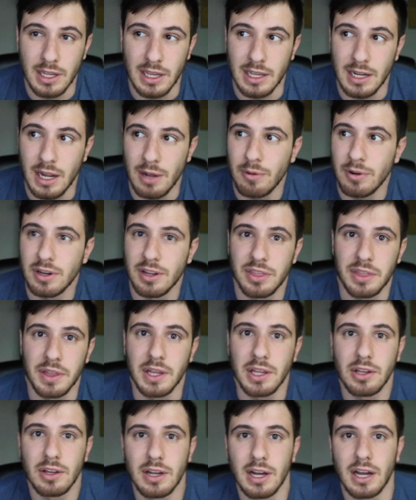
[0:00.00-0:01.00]
and I want to
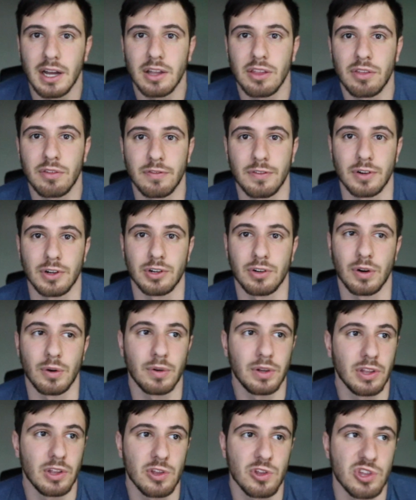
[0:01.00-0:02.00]
thank you guys for
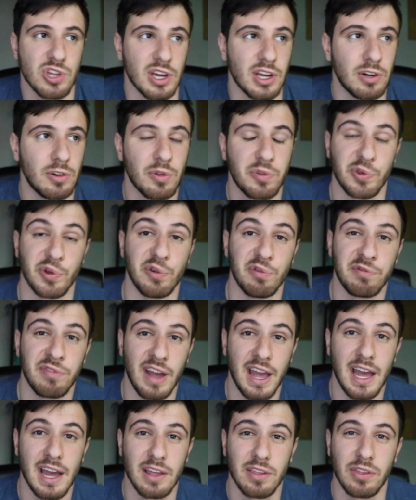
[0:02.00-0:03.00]
growing this channel so
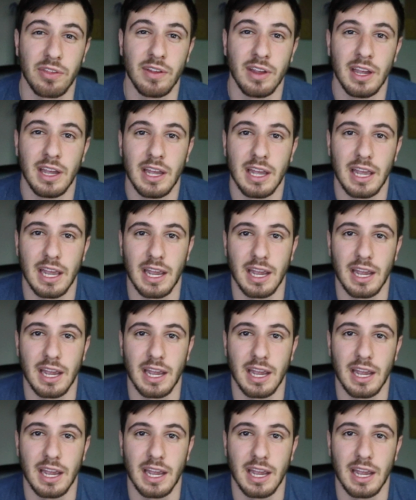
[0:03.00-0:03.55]
fast